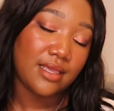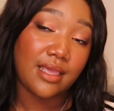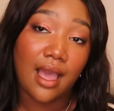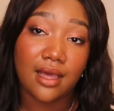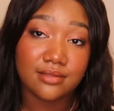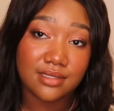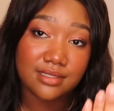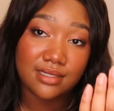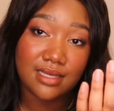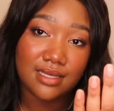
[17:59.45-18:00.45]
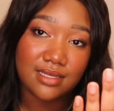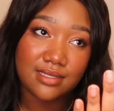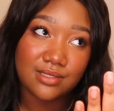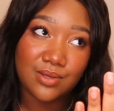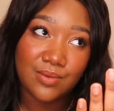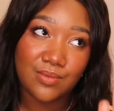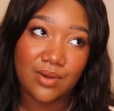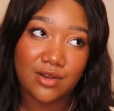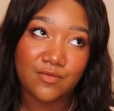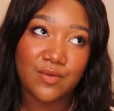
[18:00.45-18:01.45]
yeah, this is
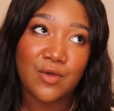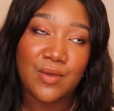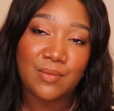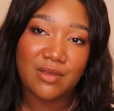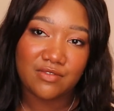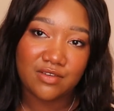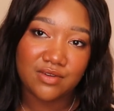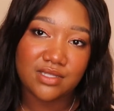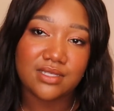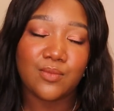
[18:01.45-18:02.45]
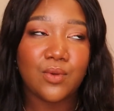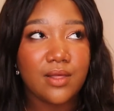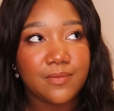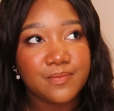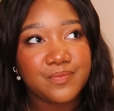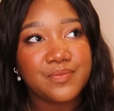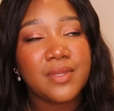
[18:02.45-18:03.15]
one of my favorites. Well,